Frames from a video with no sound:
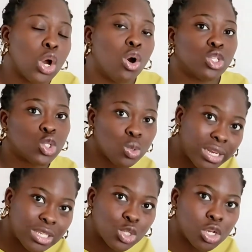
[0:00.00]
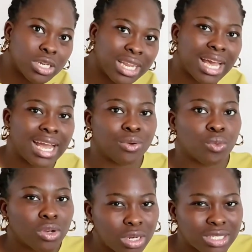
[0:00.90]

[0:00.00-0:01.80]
or 2 on a Sunday and 1 on